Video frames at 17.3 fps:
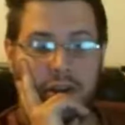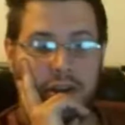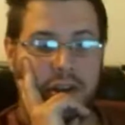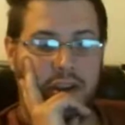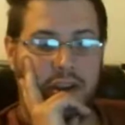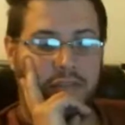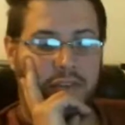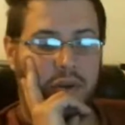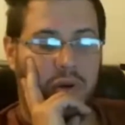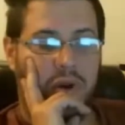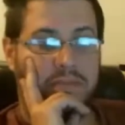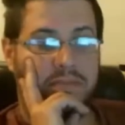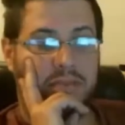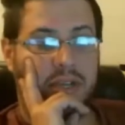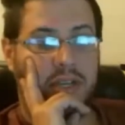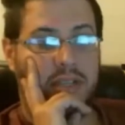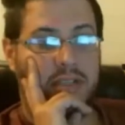interview I'm
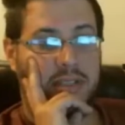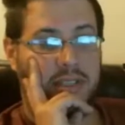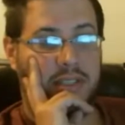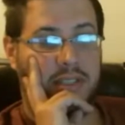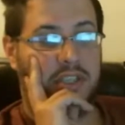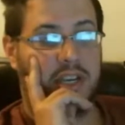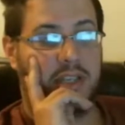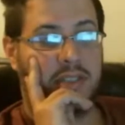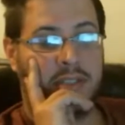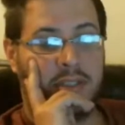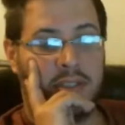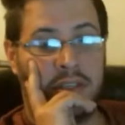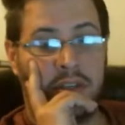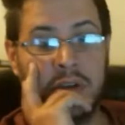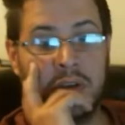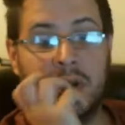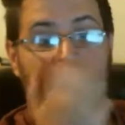going to suggest.
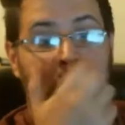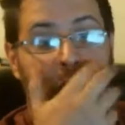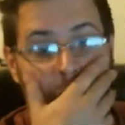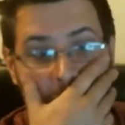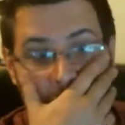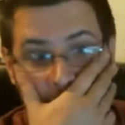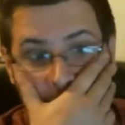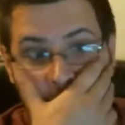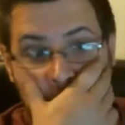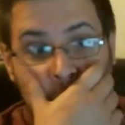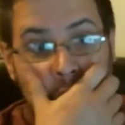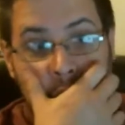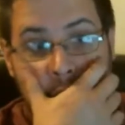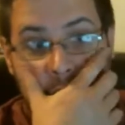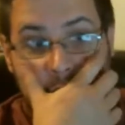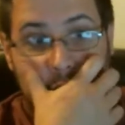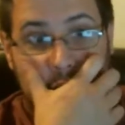
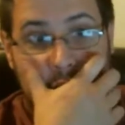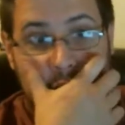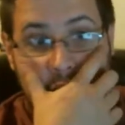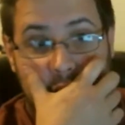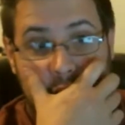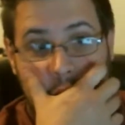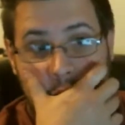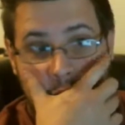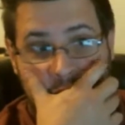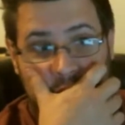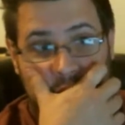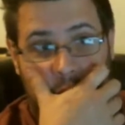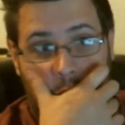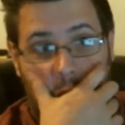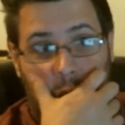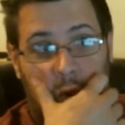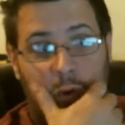He did a
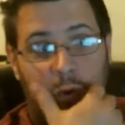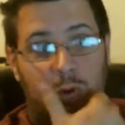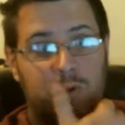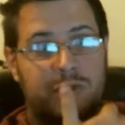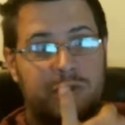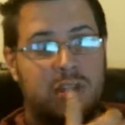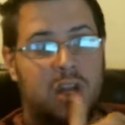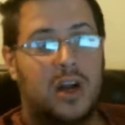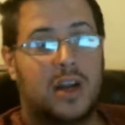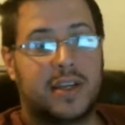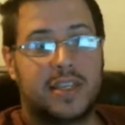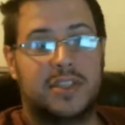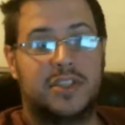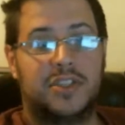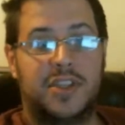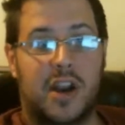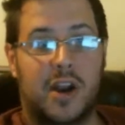full Talk is
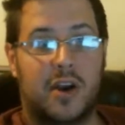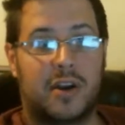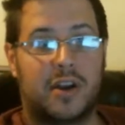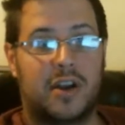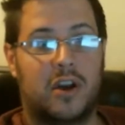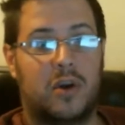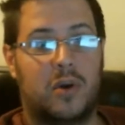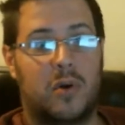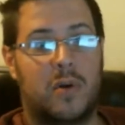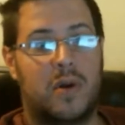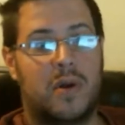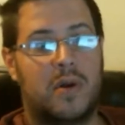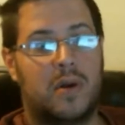Jericho